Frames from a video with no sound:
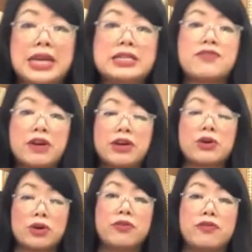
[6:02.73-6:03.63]
is very
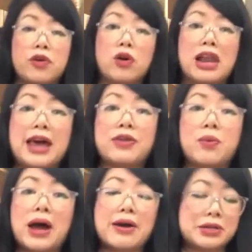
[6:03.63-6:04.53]
good for
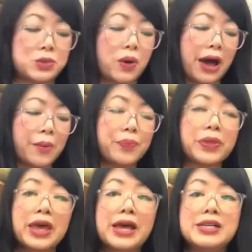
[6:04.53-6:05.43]
leatherware as well.
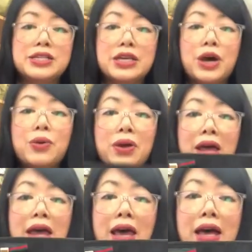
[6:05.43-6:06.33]
So,
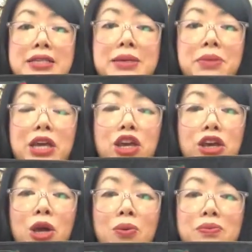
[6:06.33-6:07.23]
something
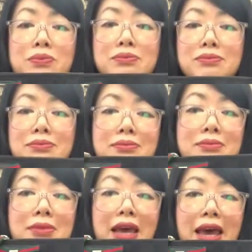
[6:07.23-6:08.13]
cute
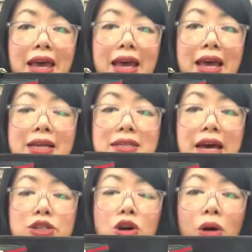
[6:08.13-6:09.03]
it is
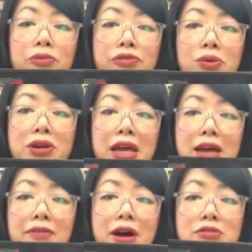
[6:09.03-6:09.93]
a Tom Ford
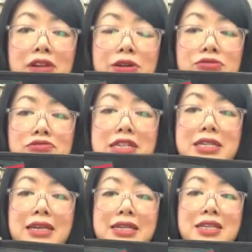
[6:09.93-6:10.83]
era little
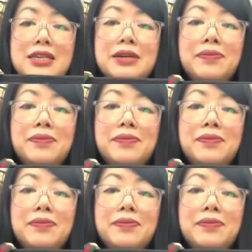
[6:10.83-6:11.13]
wristlet